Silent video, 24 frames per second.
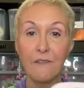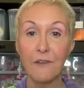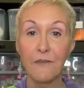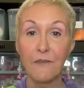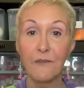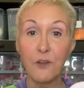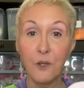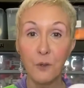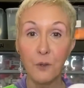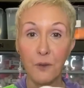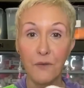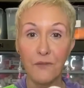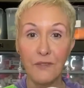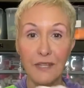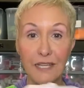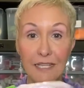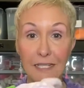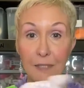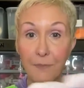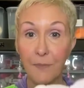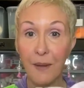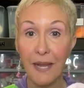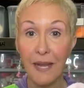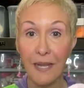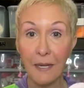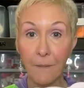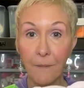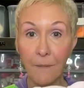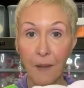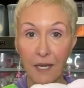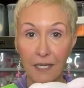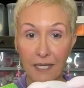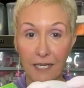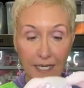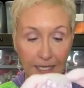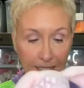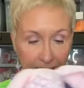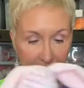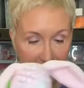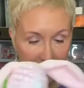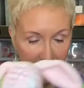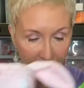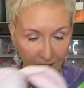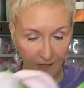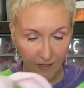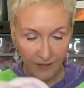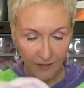a few of these pink bunnies.